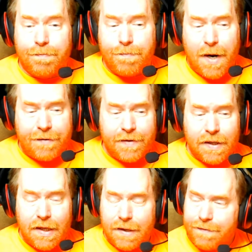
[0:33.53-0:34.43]
my
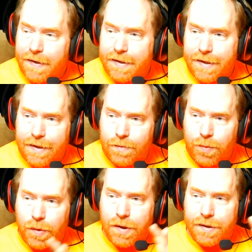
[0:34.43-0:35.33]
real life I
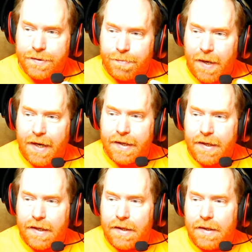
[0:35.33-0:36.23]
did was
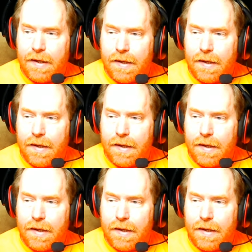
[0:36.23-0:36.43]
back in